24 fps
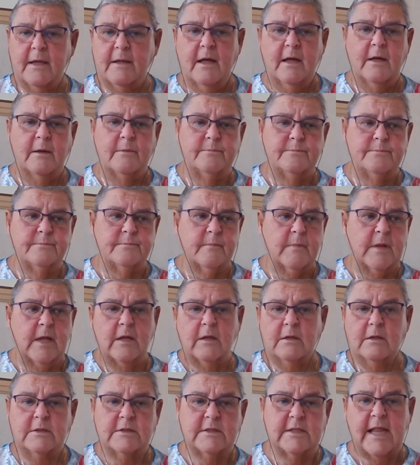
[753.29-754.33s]

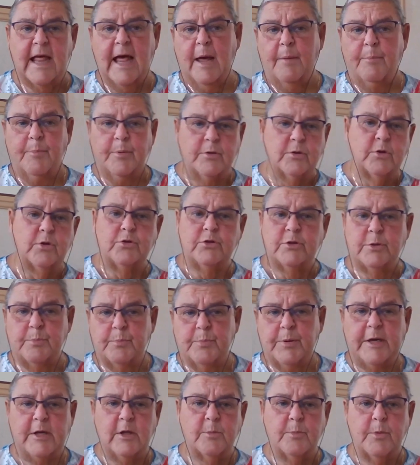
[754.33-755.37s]
Slap and
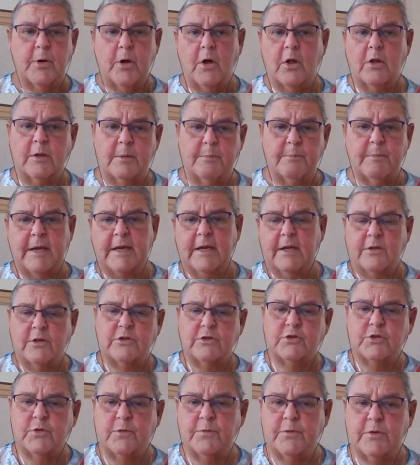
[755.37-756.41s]
London Pickleball and many of
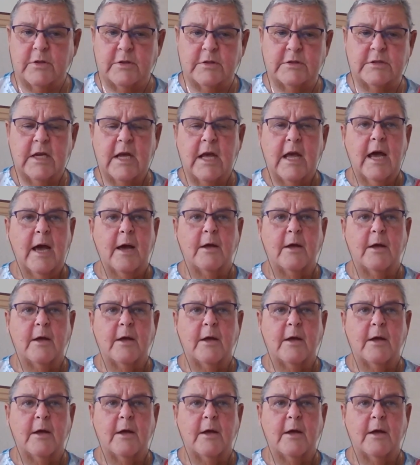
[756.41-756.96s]
the Southerners.